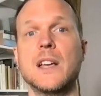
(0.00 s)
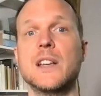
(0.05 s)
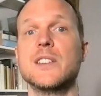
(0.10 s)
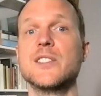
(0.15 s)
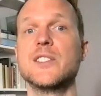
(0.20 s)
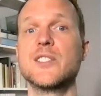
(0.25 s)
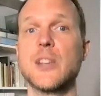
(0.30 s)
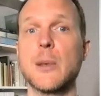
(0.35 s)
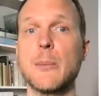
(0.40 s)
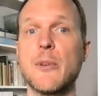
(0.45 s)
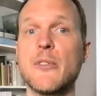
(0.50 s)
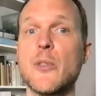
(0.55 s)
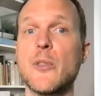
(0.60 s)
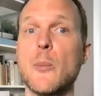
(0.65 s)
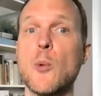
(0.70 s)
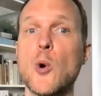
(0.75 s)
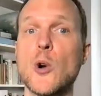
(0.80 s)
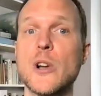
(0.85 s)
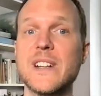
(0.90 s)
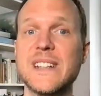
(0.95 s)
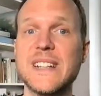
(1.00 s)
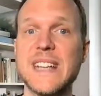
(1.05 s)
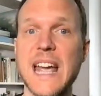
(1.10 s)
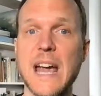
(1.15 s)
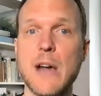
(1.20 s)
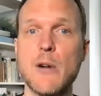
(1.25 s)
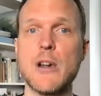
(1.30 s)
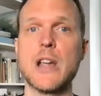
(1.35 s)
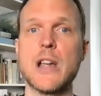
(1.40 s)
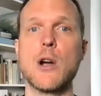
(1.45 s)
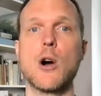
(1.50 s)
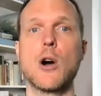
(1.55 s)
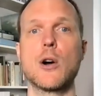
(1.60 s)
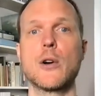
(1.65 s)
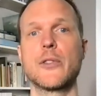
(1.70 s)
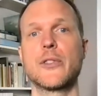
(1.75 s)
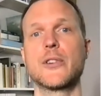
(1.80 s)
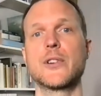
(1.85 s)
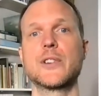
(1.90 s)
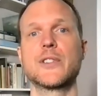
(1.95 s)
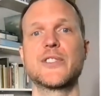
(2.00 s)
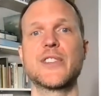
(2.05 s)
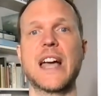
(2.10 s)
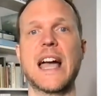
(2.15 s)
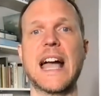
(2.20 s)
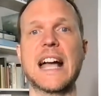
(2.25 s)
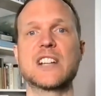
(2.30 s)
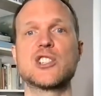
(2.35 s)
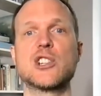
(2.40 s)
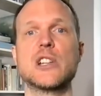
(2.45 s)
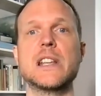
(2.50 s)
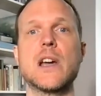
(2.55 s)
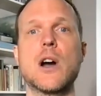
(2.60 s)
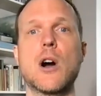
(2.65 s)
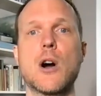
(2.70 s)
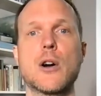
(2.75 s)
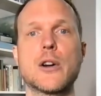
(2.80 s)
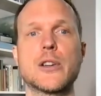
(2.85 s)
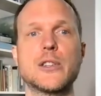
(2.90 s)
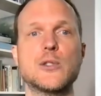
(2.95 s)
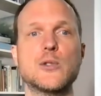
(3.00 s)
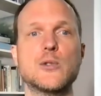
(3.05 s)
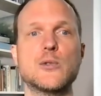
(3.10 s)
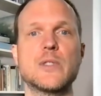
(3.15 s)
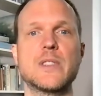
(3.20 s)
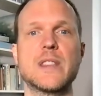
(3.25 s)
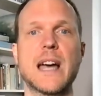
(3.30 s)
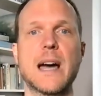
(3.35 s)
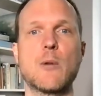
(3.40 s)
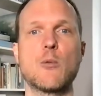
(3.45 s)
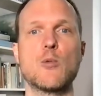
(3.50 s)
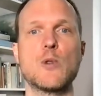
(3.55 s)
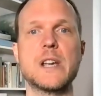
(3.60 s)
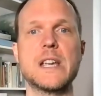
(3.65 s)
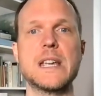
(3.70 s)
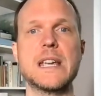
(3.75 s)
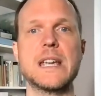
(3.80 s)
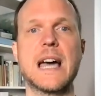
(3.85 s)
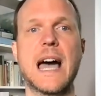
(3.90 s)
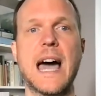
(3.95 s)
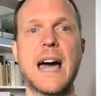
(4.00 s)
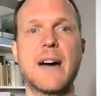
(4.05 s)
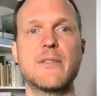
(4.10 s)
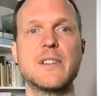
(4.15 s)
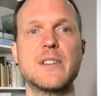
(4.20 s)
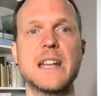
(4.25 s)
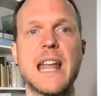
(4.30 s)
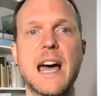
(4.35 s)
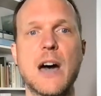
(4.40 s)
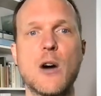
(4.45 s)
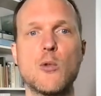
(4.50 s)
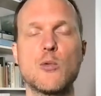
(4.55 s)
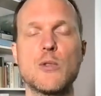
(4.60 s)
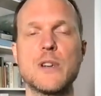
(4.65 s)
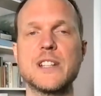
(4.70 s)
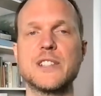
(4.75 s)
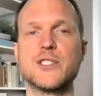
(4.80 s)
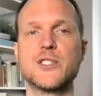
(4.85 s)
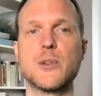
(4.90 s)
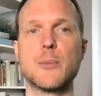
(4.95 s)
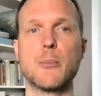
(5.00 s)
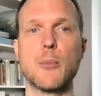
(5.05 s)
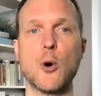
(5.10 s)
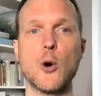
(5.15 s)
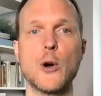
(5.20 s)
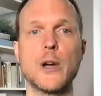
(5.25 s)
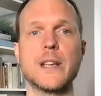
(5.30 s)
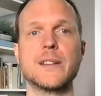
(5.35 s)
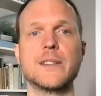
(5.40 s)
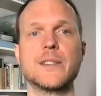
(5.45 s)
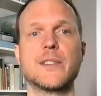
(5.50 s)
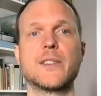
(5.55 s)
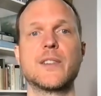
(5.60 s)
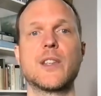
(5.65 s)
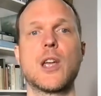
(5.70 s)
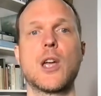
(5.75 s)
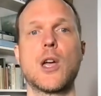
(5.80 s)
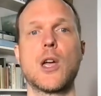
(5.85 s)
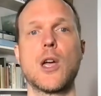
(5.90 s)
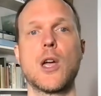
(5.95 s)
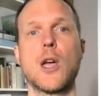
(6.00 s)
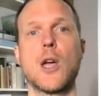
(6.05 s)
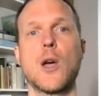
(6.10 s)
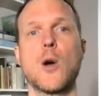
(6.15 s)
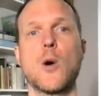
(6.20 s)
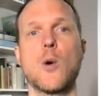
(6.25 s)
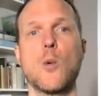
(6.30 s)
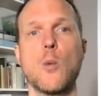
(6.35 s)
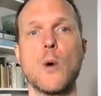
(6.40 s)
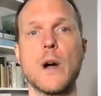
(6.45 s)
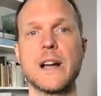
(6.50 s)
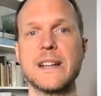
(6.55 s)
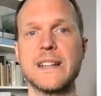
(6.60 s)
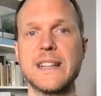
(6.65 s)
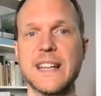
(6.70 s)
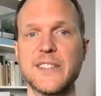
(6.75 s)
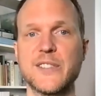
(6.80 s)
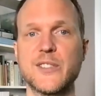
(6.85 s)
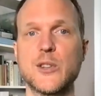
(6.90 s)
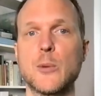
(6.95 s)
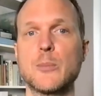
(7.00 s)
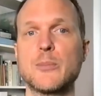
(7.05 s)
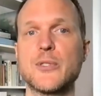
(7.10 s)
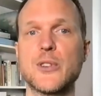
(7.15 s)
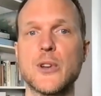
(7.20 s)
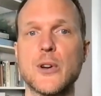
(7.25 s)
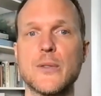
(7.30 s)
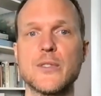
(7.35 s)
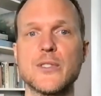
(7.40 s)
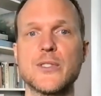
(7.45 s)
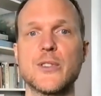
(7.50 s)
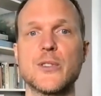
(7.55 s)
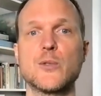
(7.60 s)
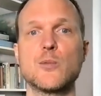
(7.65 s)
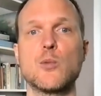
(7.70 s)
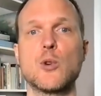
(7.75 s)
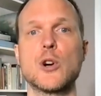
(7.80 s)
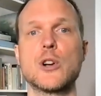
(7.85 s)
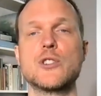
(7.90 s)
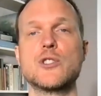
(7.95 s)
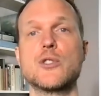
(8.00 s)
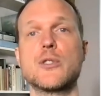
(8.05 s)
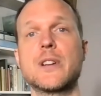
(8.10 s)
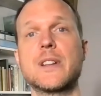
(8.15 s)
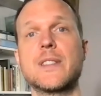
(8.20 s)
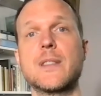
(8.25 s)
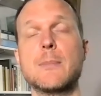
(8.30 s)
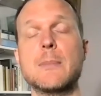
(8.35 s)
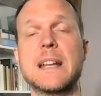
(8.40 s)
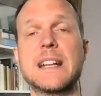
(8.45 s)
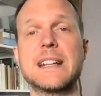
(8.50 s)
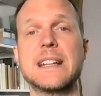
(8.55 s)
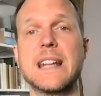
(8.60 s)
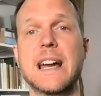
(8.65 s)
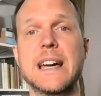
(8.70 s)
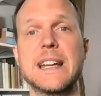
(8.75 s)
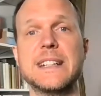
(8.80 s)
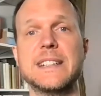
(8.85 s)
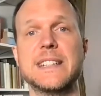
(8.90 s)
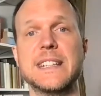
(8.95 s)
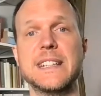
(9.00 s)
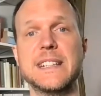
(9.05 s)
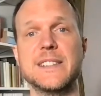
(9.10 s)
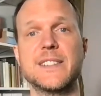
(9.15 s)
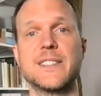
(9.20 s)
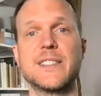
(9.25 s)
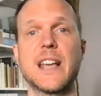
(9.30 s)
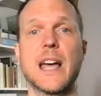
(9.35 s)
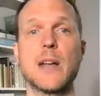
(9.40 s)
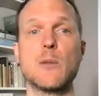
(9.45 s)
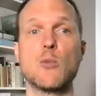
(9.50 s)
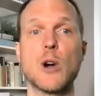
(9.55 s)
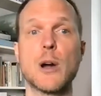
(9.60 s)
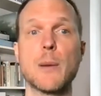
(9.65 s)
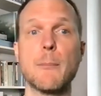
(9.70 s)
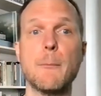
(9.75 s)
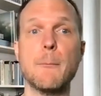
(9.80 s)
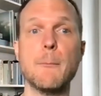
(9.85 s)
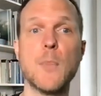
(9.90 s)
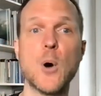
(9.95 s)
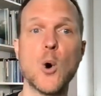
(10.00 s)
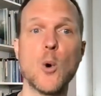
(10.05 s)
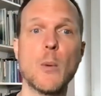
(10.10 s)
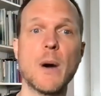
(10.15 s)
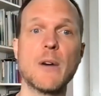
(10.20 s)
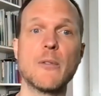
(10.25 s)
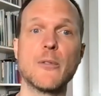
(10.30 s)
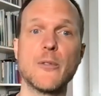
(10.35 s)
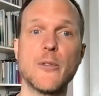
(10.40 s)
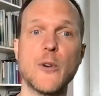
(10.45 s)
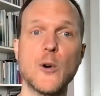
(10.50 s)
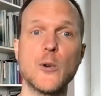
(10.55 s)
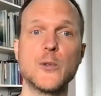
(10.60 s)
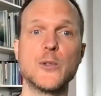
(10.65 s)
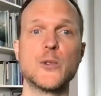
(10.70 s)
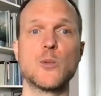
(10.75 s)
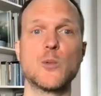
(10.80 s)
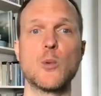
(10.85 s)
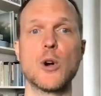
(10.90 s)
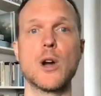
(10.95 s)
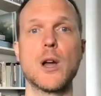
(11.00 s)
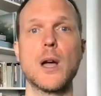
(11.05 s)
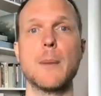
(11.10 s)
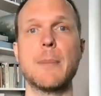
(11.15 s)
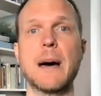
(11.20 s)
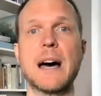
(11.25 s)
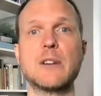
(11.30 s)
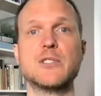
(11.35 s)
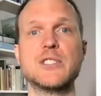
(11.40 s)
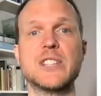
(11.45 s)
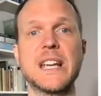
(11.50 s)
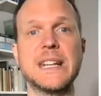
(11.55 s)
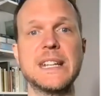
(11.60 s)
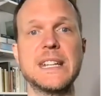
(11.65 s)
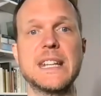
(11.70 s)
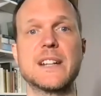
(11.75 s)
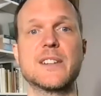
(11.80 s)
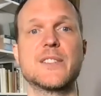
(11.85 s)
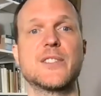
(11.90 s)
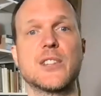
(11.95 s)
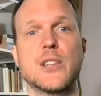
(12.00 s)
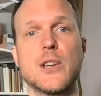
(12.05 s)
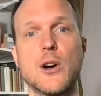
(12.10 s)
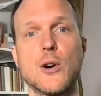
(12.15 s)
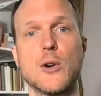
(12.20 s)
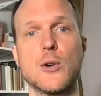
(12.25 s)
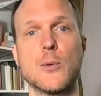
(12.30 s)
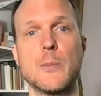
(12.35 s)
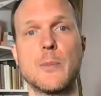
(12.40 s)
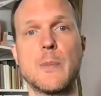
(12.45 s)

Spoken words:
Some of the more daring authors actually argue that we have now reached a point where desktop services were during the mid-90s and where mobile phones were about 10 years ago.